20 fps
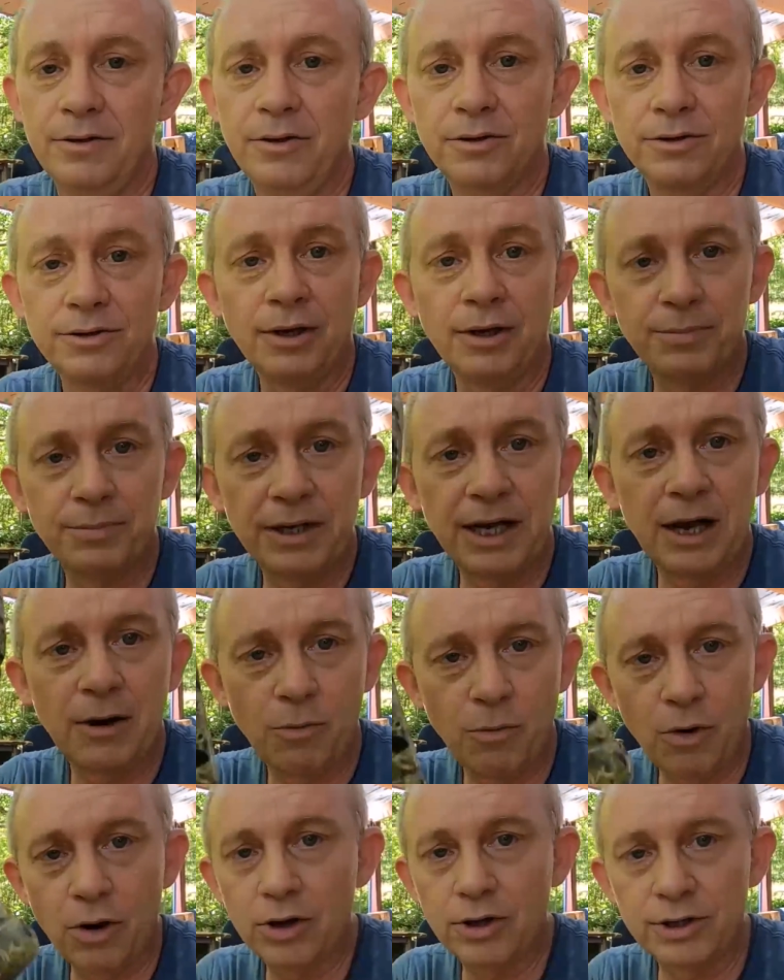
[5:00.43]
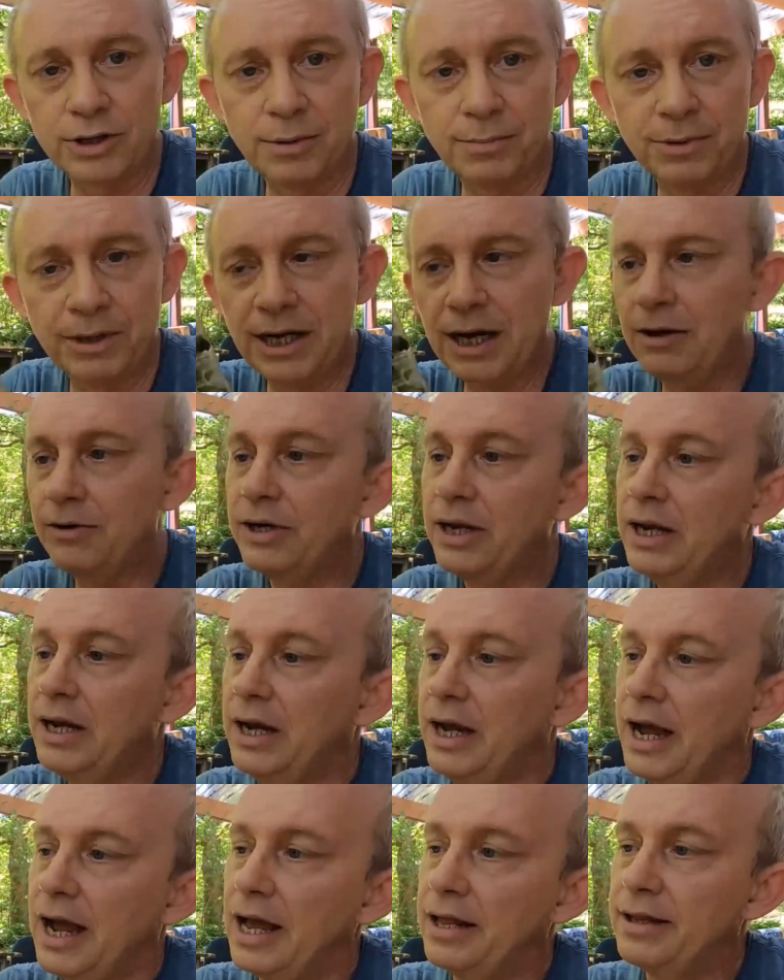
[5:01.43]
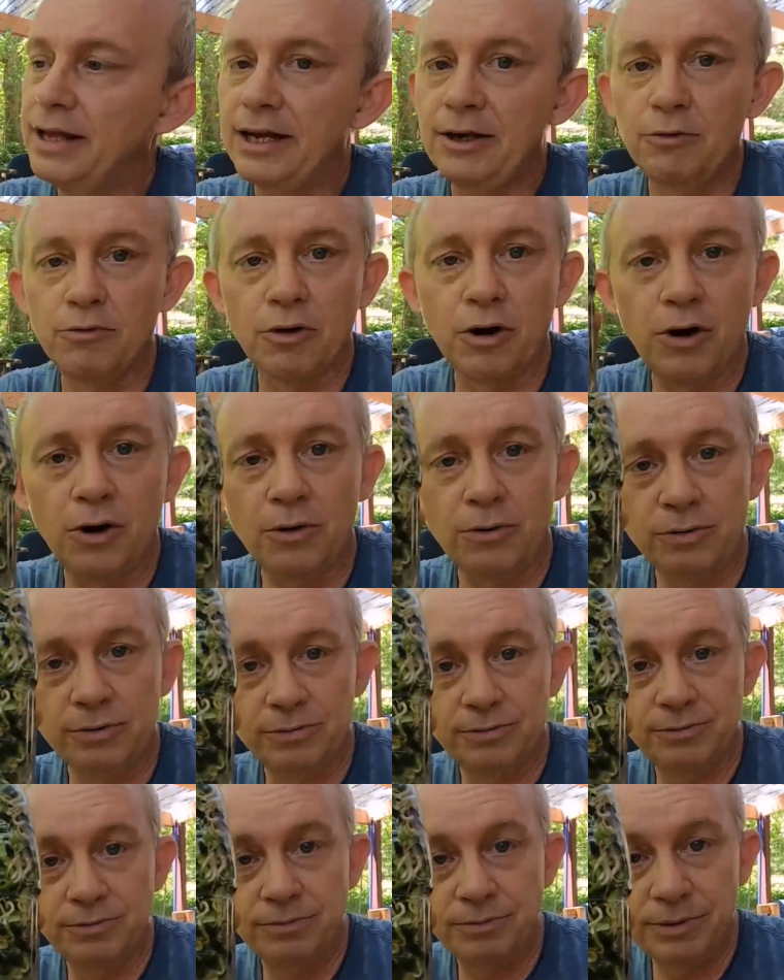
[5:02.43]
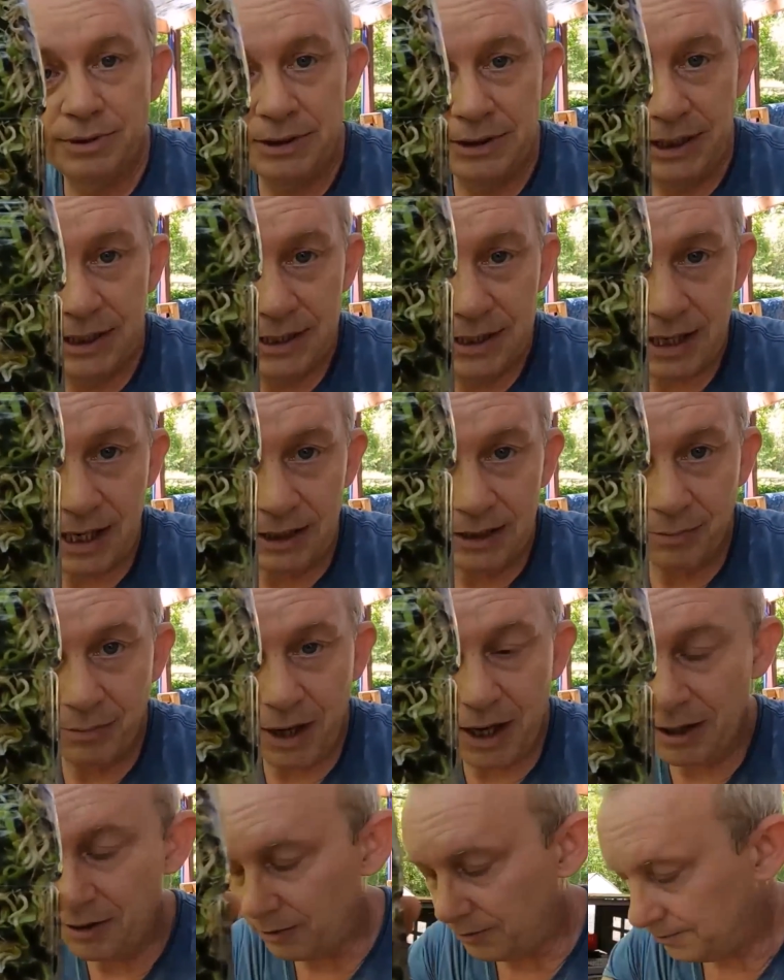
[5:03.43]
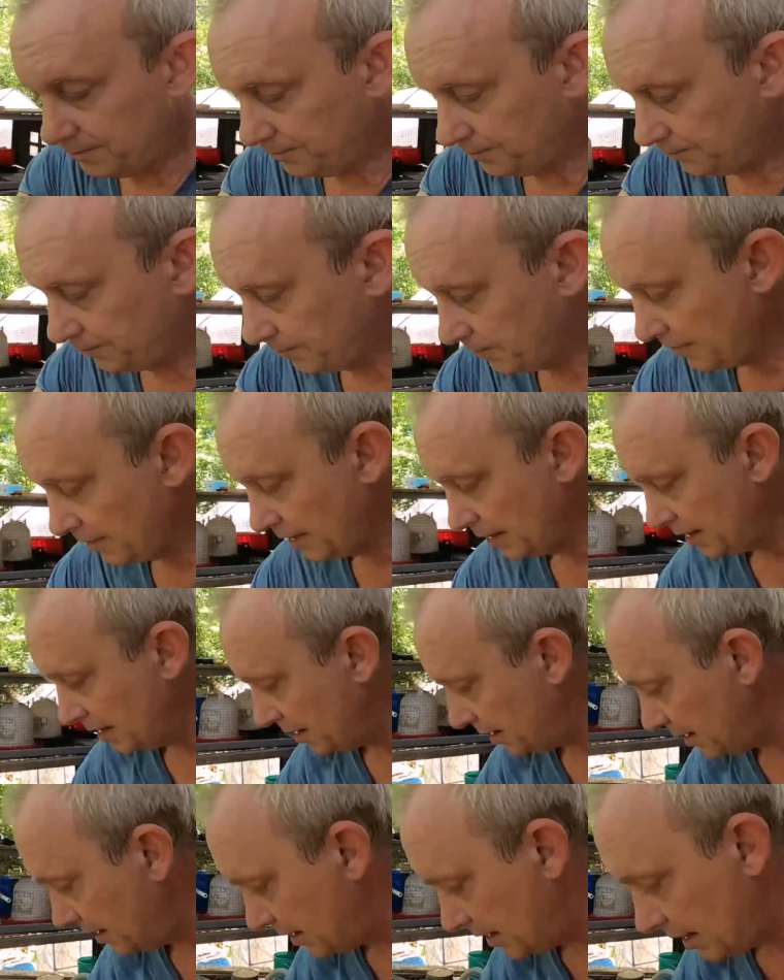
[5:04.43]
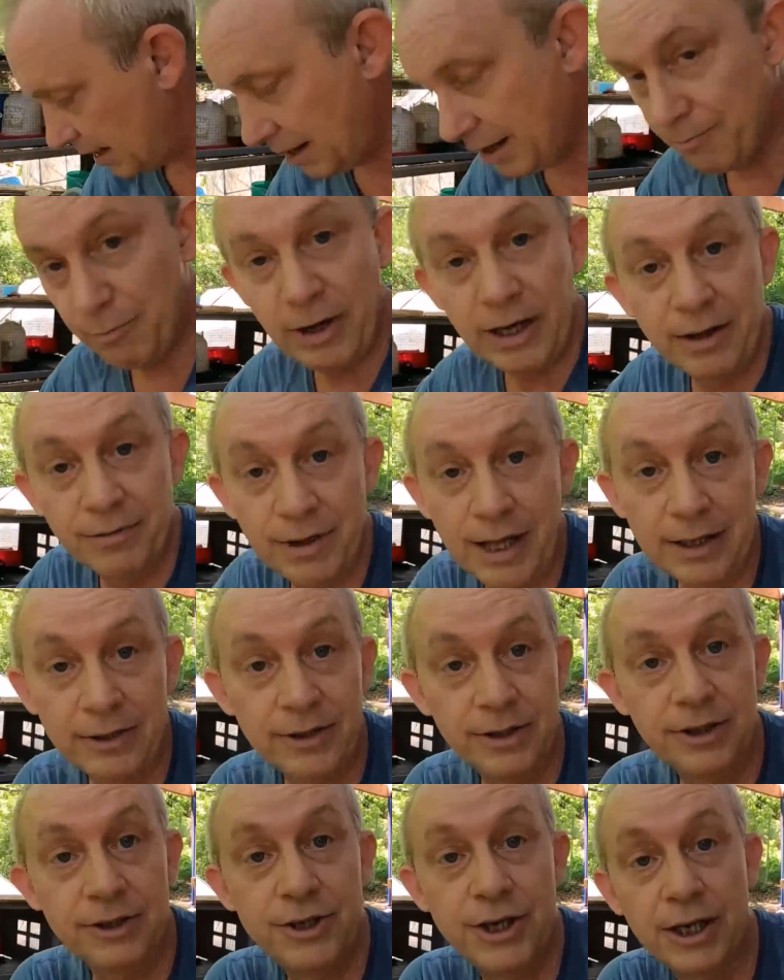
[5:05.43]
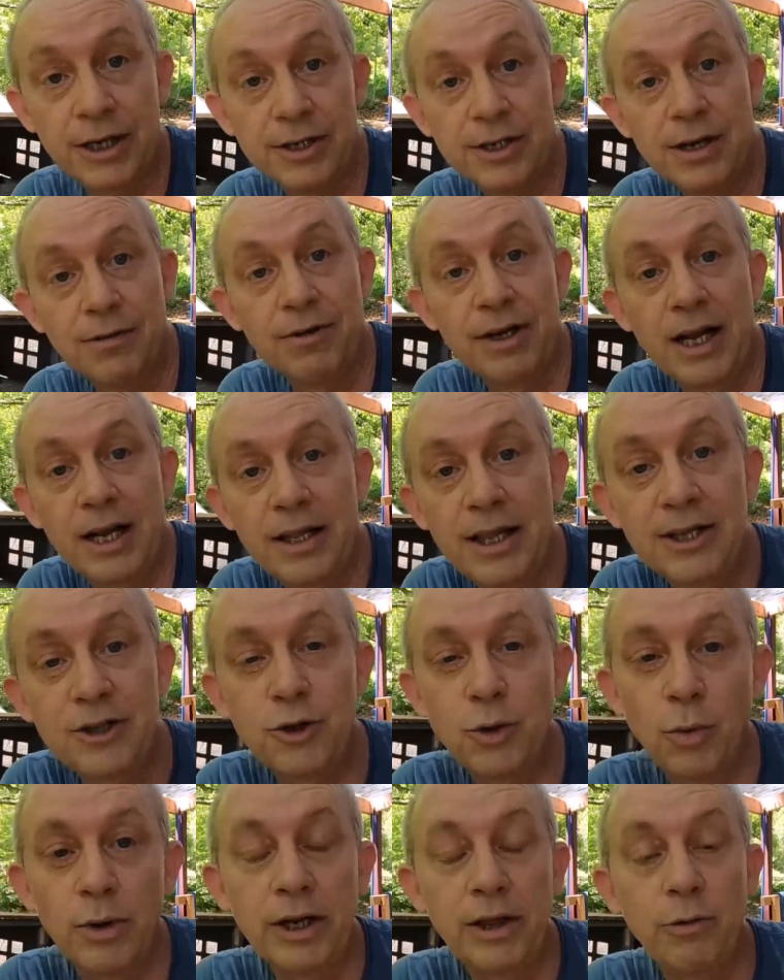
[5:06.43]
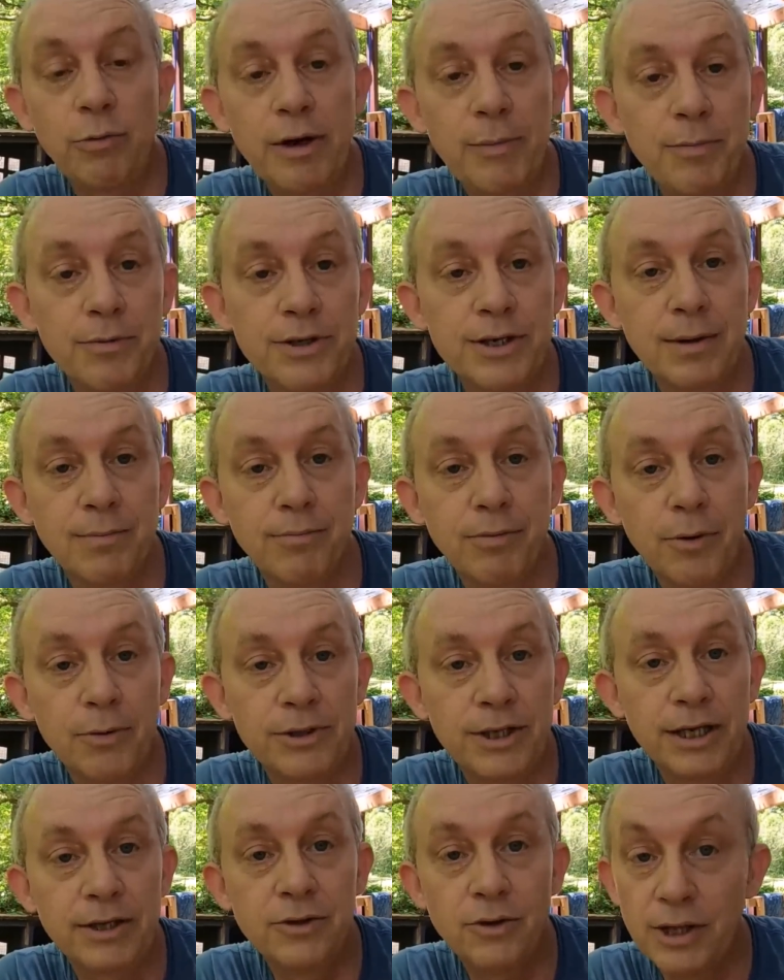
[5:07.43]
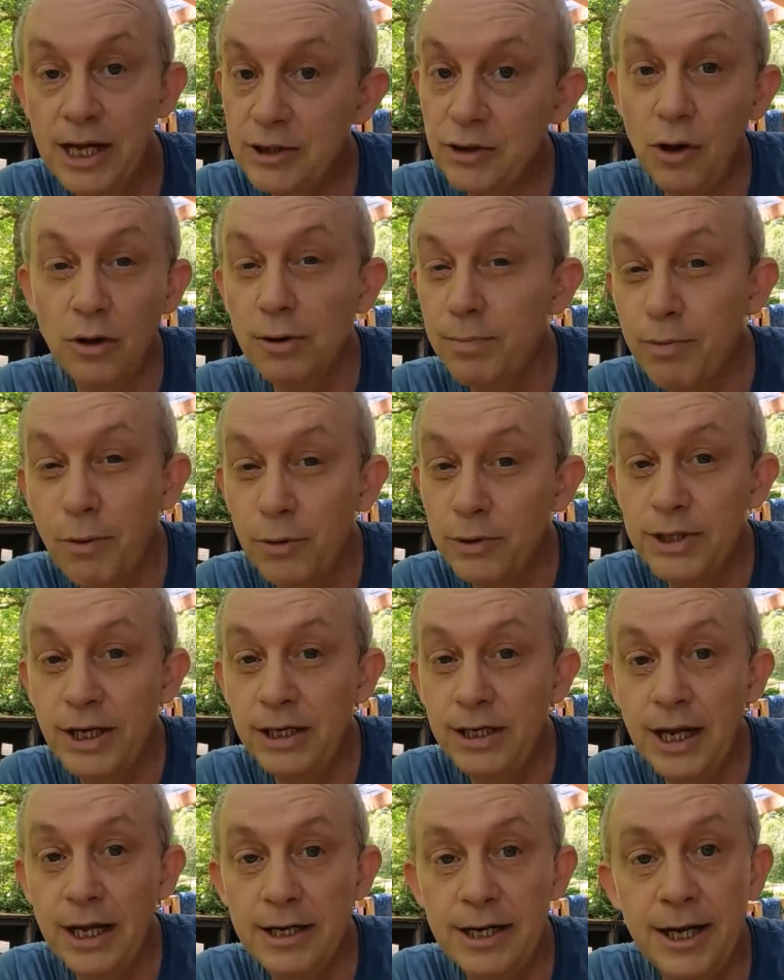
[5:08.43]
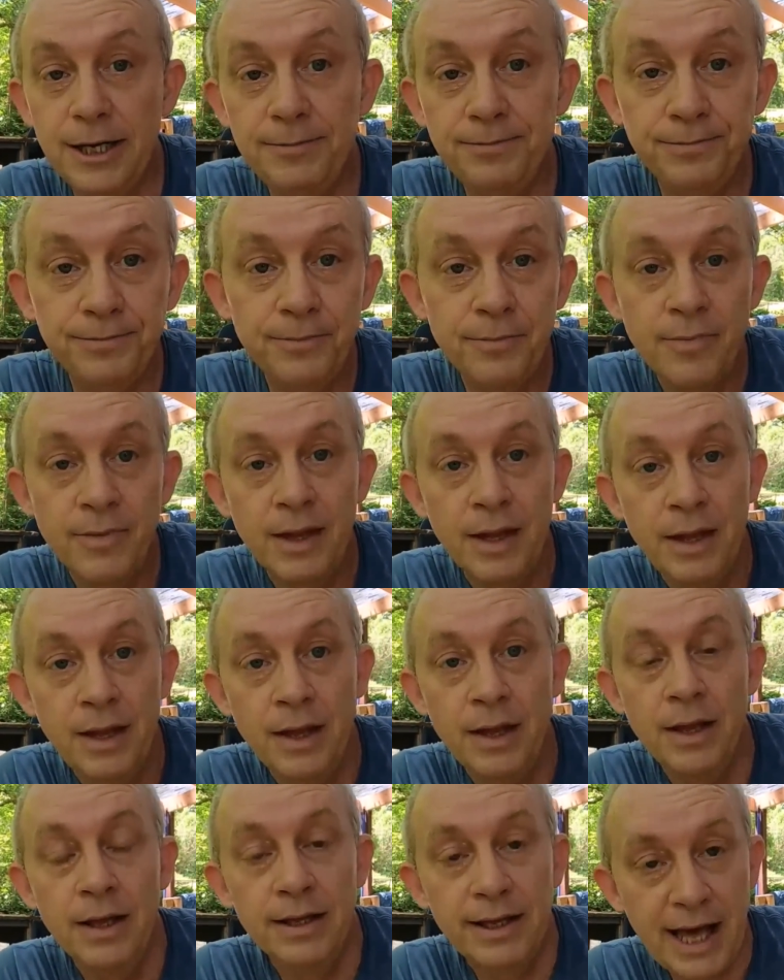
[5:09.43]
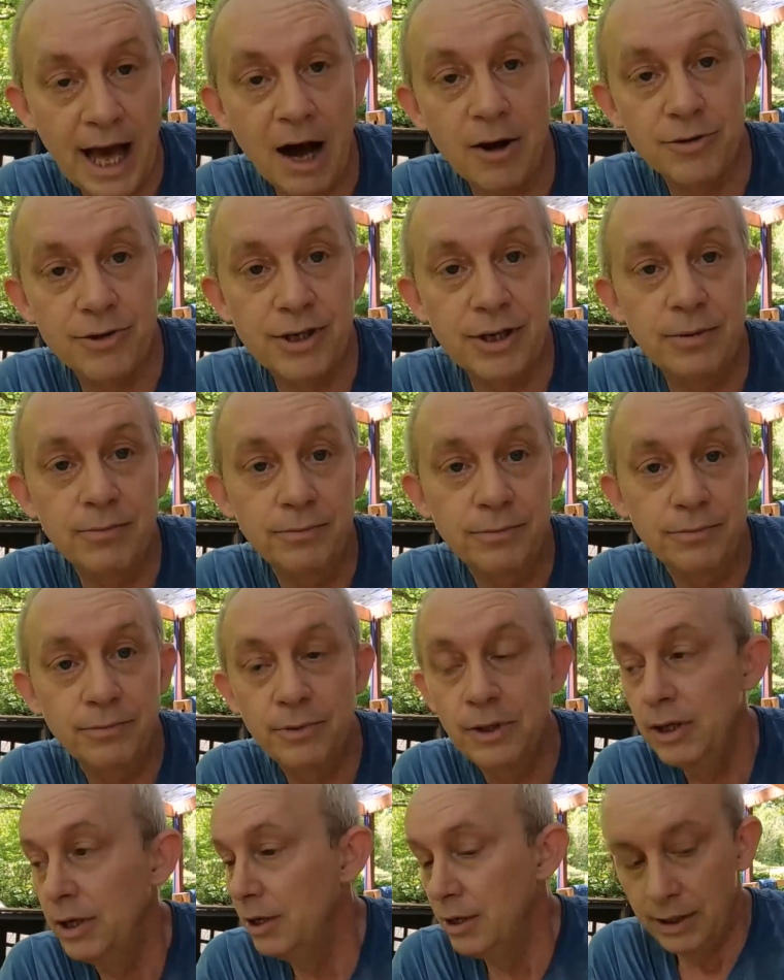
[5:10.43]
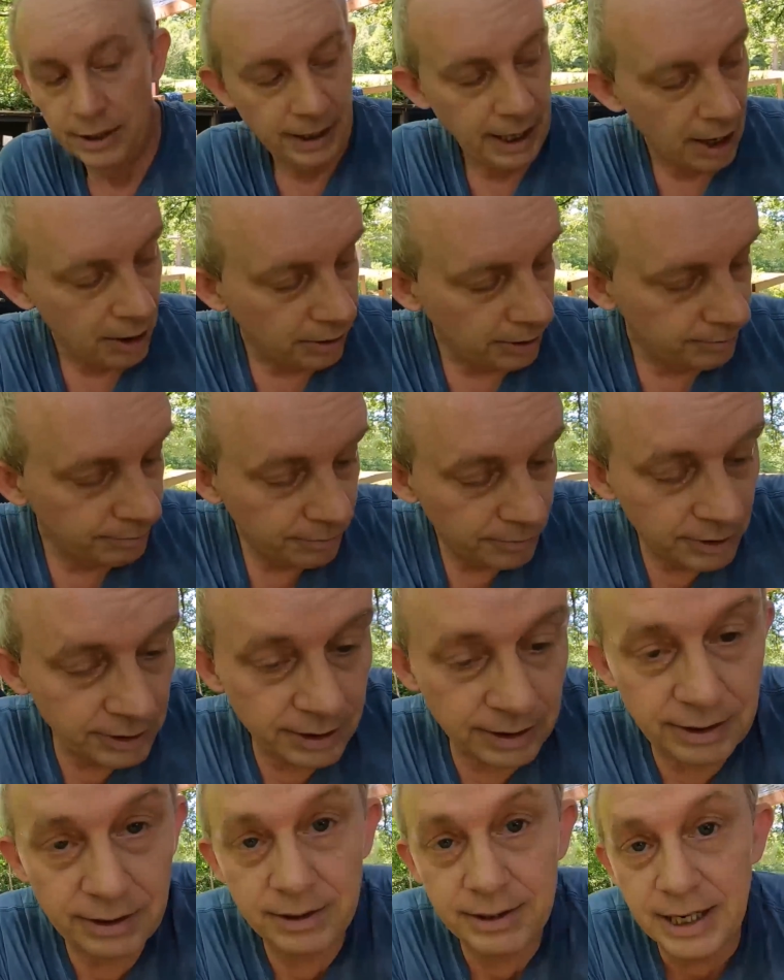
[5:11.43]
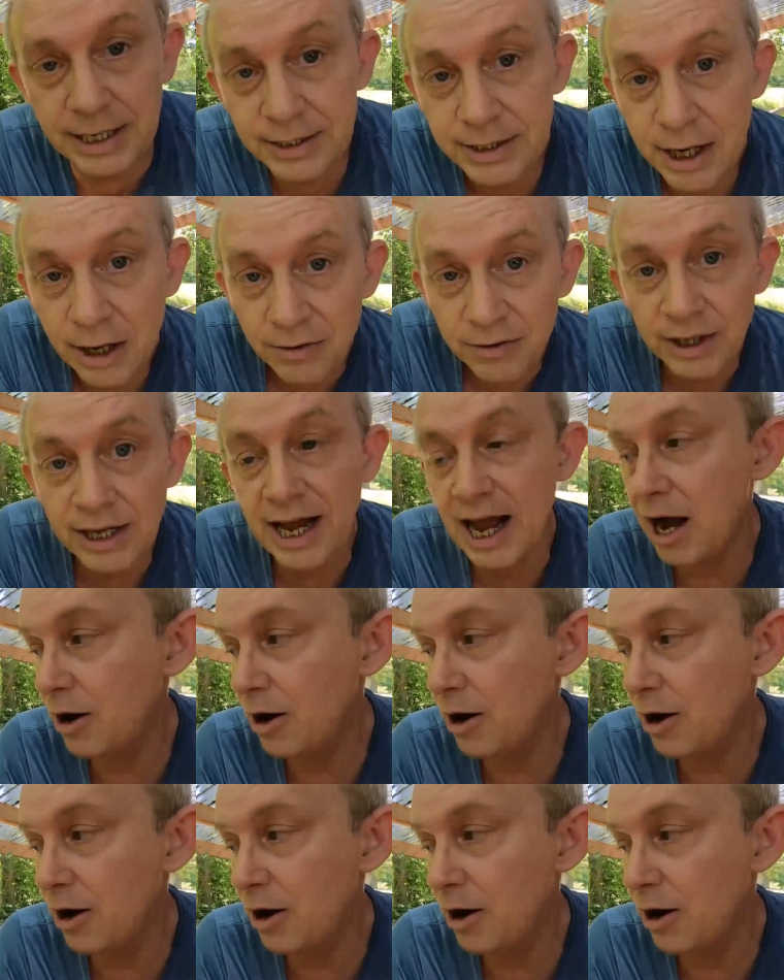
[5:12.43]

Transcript: you know, dump it out, water, dump it out, and they grow inside the bottle. And we give that to the chickens every day. That's twenty-three percent protein, so that's all the protein they need. Calcium. Carolyn takes care of the